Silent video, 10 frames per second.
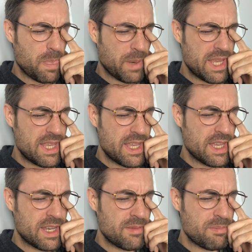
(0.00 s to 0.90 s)
By
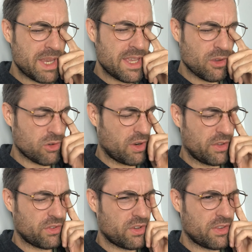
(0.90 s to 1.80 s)
Ian
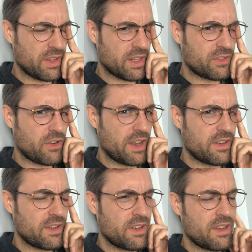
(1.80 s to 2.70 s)
McGilchrist, I think that's
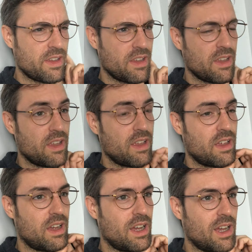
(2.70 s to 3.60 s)
right.
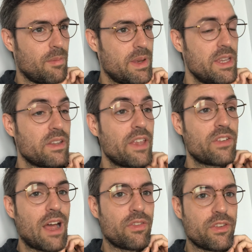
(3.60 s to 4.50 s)
And he
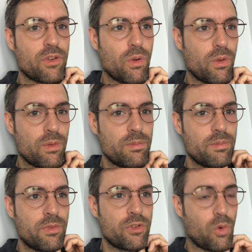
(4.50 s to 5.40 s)
lays out this whole
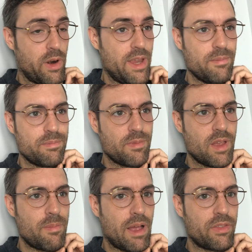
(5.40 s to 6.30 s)
story
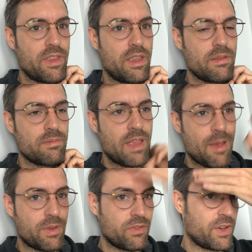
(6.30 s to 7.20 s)
about the
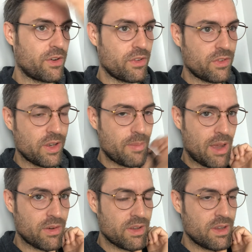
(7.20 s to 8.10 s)
hemispheres and
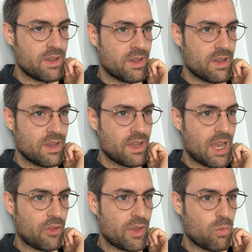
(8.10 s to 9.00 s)
about
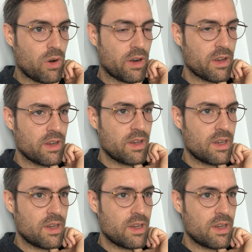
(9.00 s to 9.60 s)
how they work.